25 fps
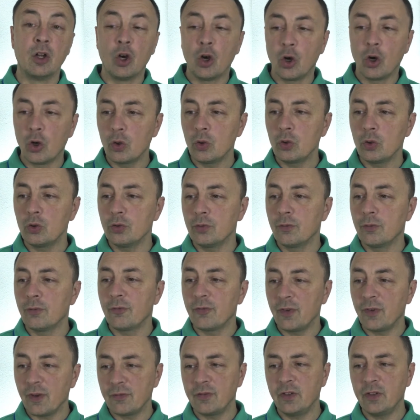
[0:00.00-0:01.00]
All
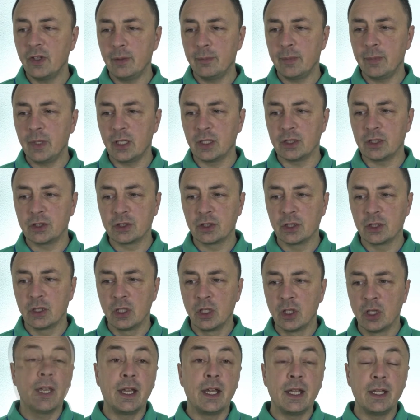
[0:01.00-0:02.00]
15 minutes.
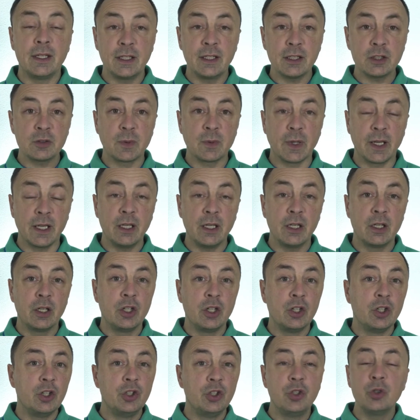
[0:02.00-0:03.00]
In this way,
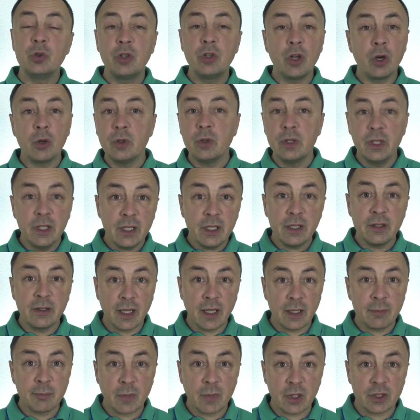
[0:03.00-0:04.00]
you don't need
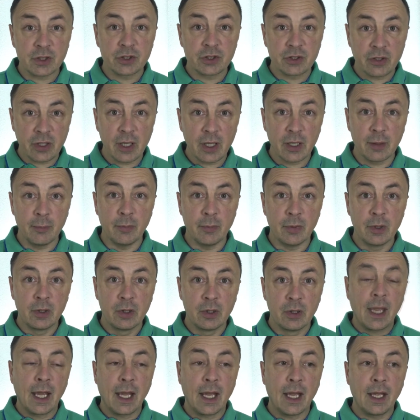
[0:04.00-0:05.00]
that much time.
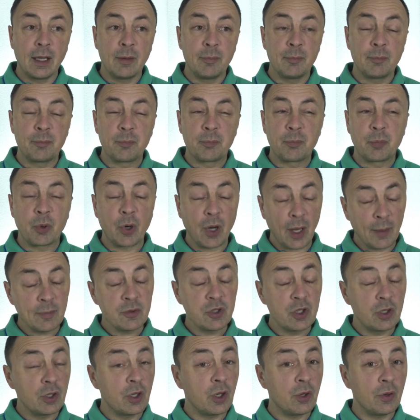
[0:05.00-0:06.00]
And
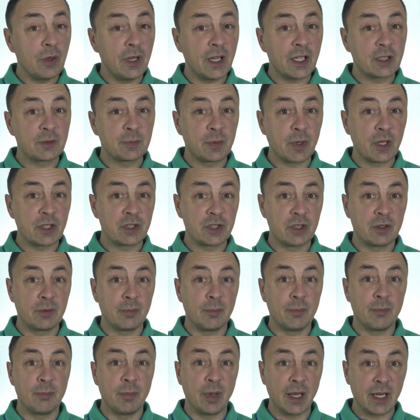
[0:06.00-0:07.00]
perhaps you know the
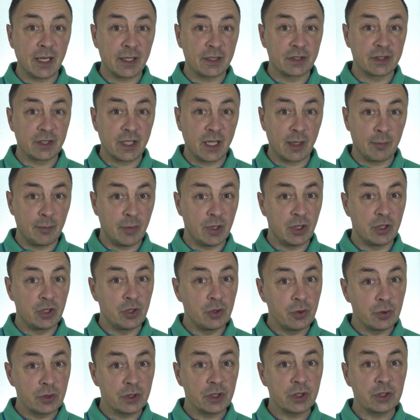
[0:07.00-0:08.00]
expression beggars can be
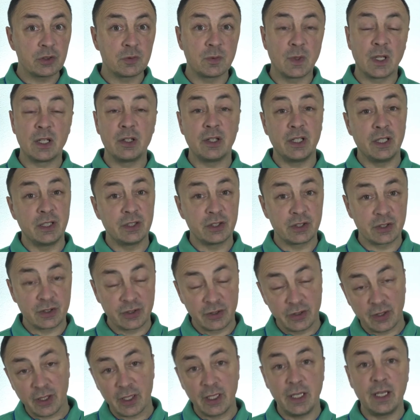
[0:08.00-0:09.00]
choosers. Well, in
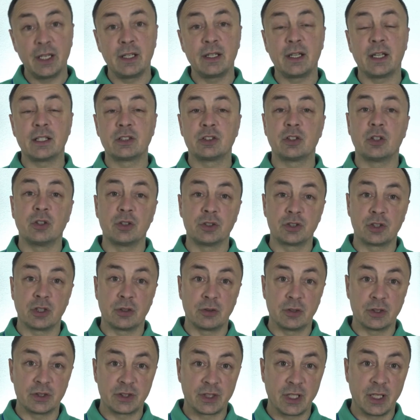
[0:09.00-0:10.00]
studying, that's also
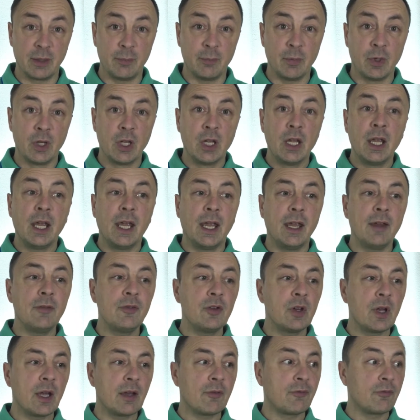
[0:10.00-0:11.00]
the same. If
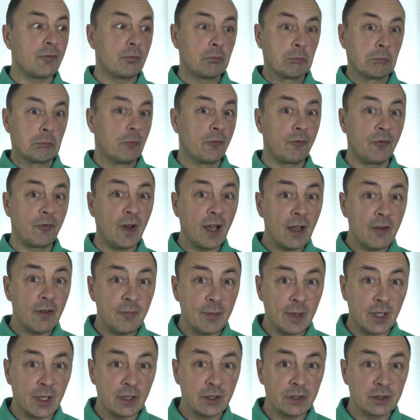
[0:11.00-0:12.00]
you have five
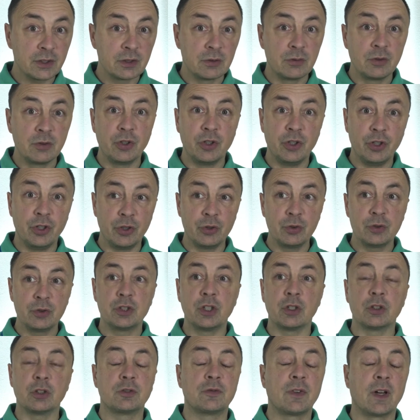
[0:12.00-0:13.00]
minutes, use
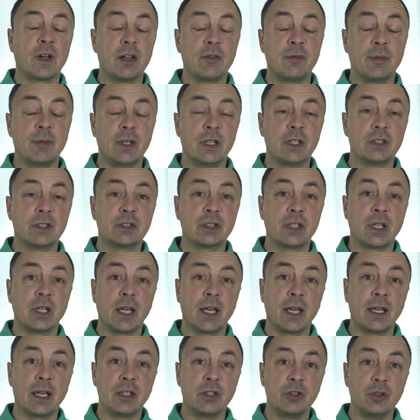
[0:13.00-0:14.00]
those five minutes
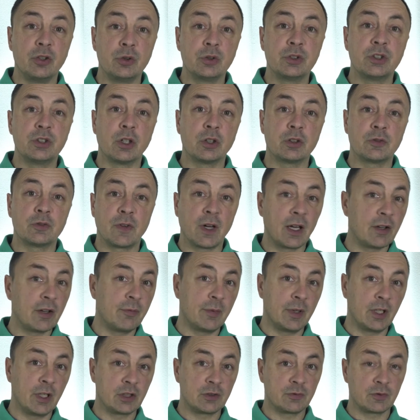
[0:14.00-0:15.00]
and use those five
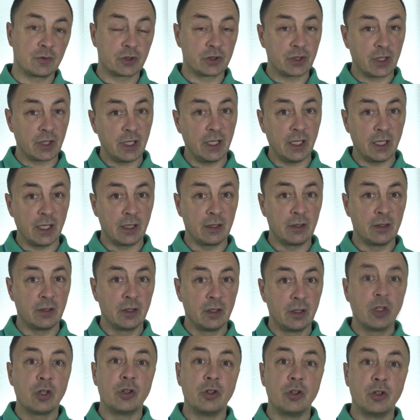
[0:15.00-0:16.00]
minutes for studying.
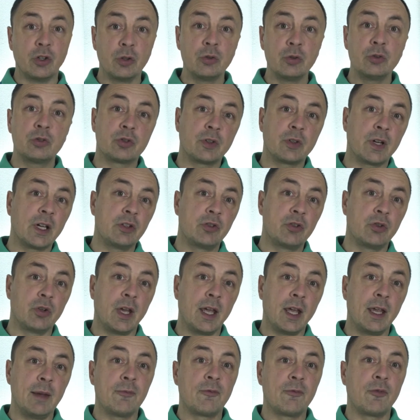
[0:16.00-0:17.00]
Don't try to
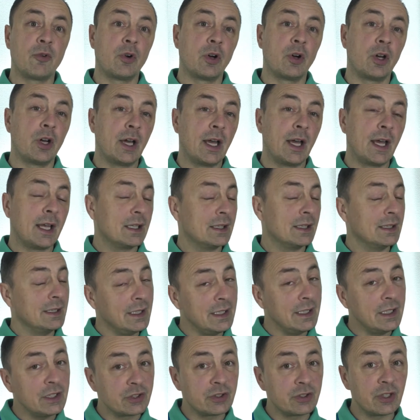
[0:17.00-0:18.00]
aim for at
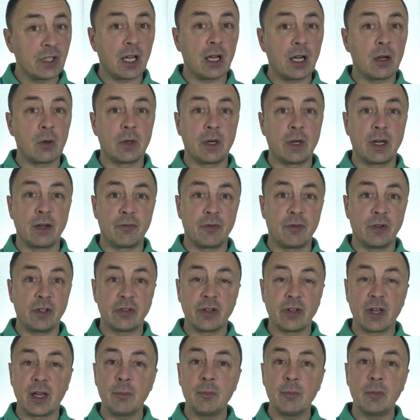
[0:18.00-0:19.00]
least an hour every
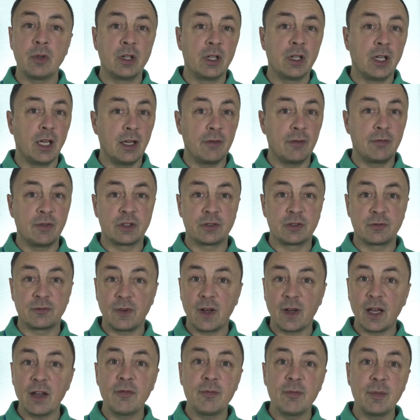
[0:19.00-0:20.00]
time. If it's
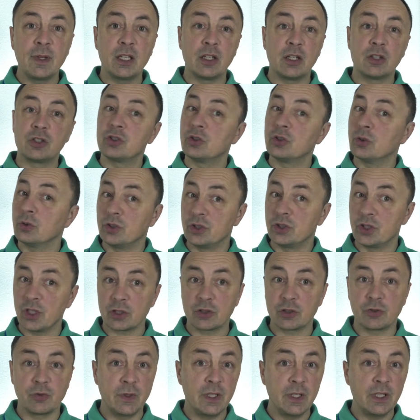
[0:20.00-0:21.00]
five minutes to
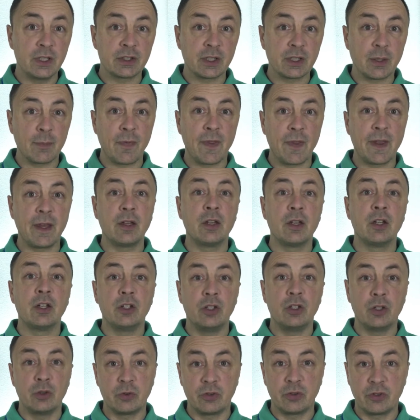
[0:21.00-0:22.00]
just read something,
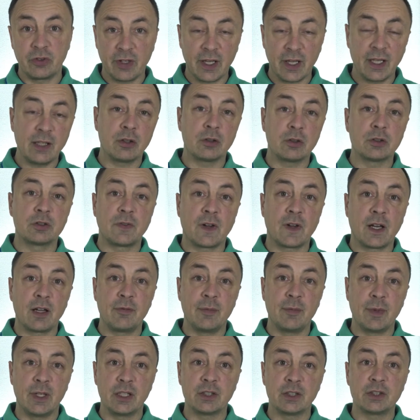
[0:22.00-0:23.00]
you take those
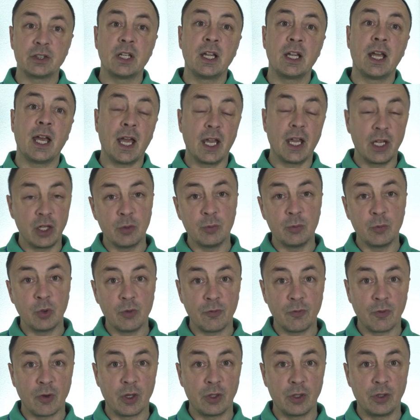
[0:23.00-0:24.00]
five minutes and you
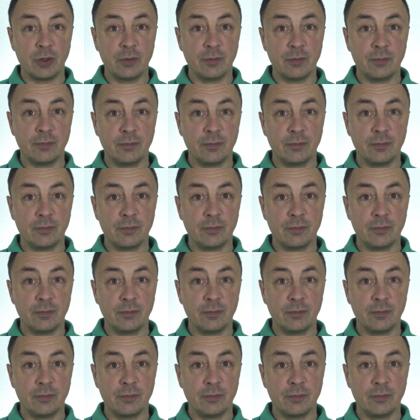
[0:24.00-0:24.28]
move on.